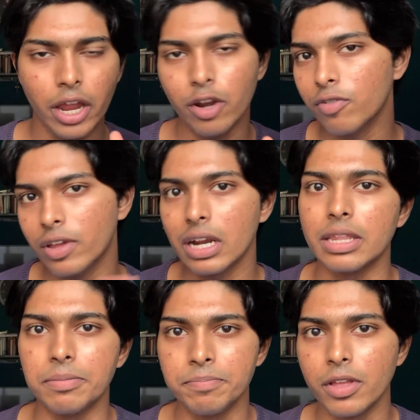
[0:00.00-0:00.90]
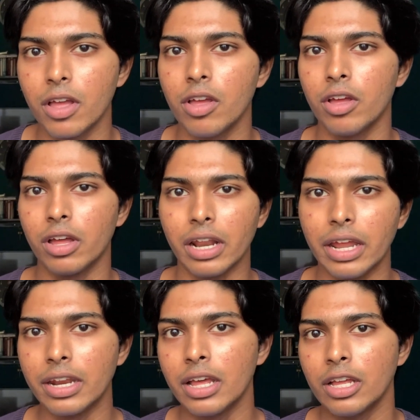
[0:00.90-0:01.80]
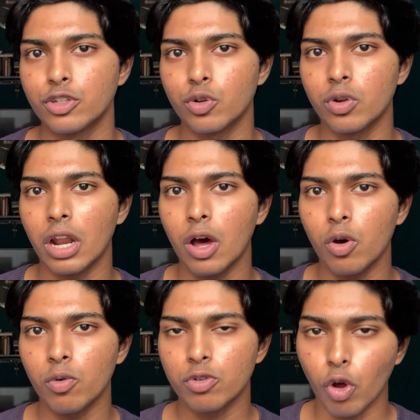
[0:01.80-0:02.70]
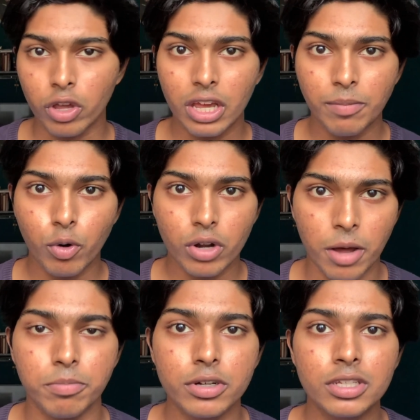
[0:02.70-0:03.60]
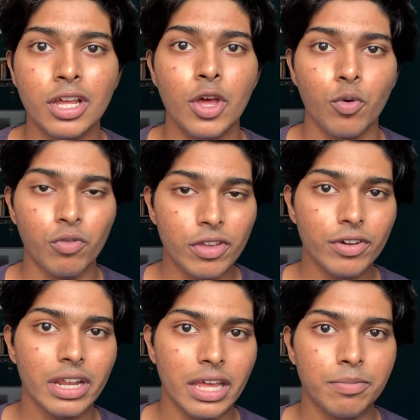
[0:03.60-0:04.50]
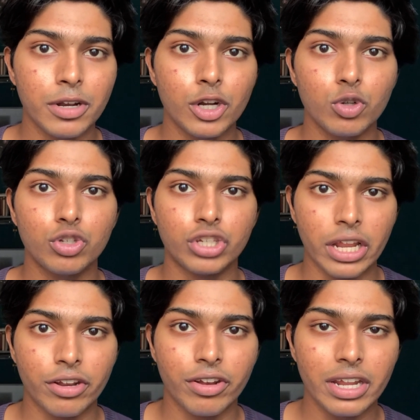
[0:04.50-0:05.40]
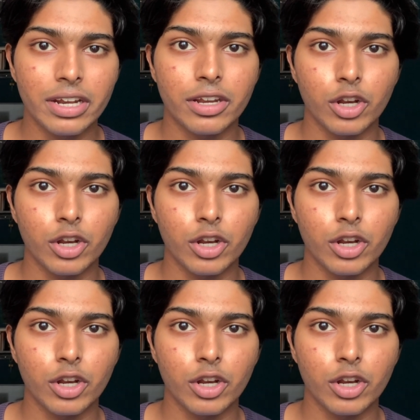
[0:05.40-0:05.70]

kind of killed them. Right. So now, talking about numbers, we were able to generate